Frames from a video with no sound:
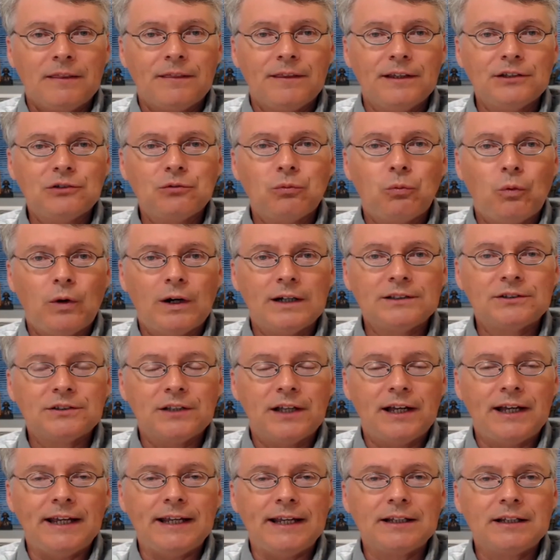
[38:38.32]
This was
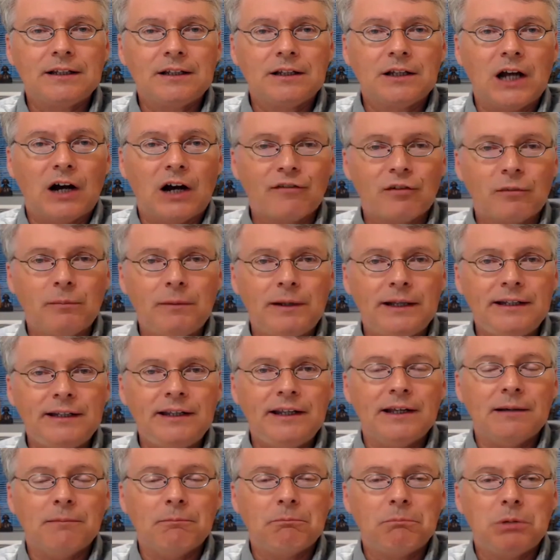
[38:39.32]
a
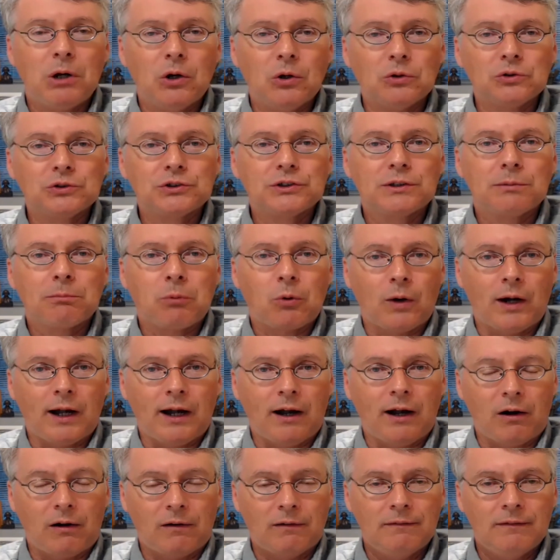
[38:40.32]
government-imposed
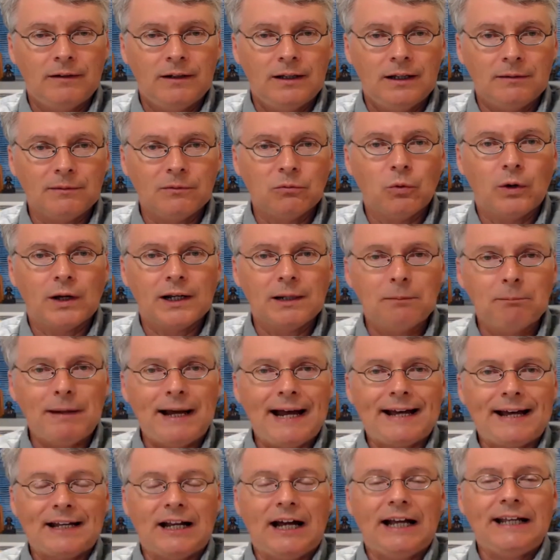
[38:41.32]
prayer. I mean, what a
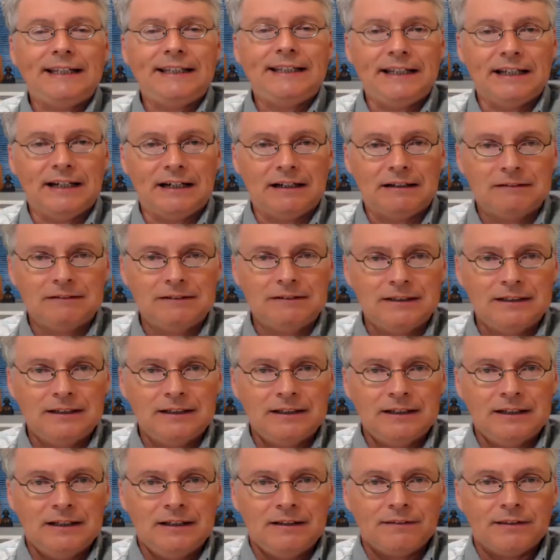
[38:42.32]
bad idea
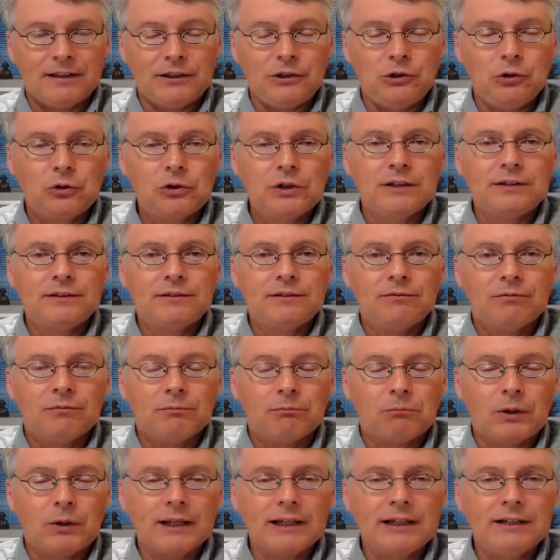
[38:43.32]
that you could
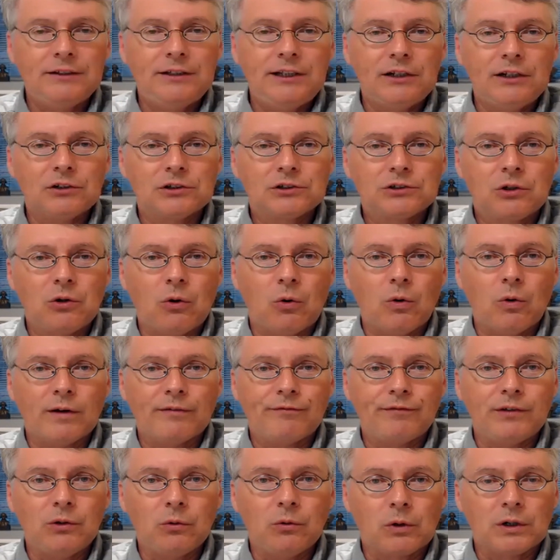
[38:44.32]
bring into your school
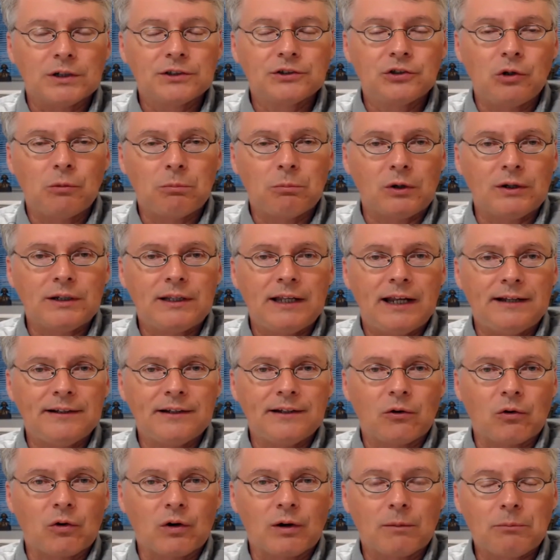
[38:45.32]
if you were a
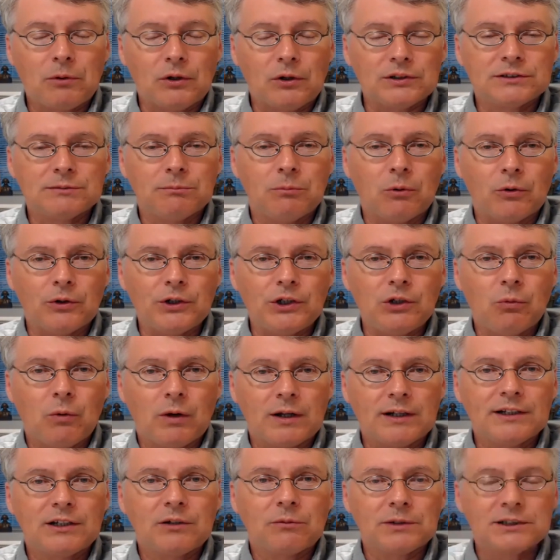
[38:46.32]
superintendent or a principal and you
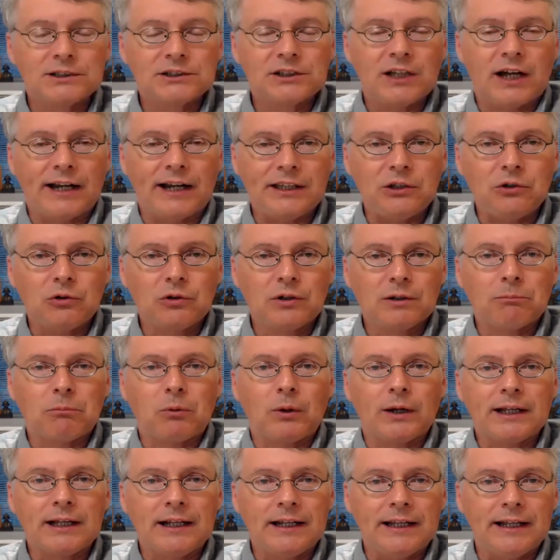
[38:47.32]
wanted to recite it, you could
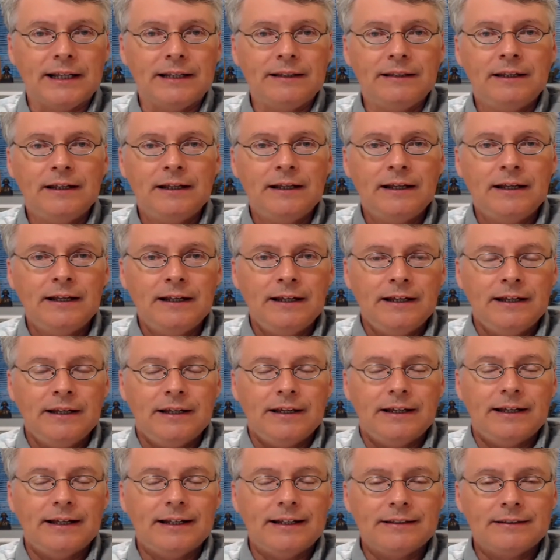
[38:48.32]
bring it in.
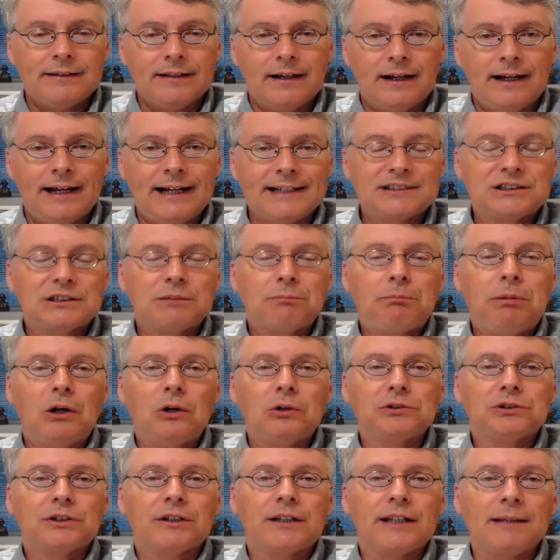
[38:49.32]
It had
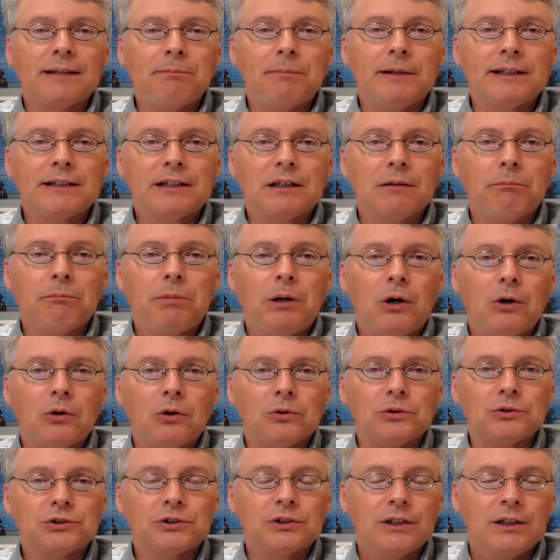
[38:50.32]
supposedly been
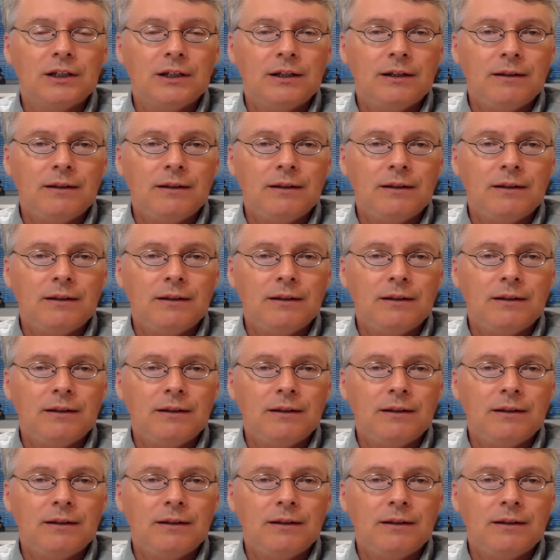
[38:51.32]
composed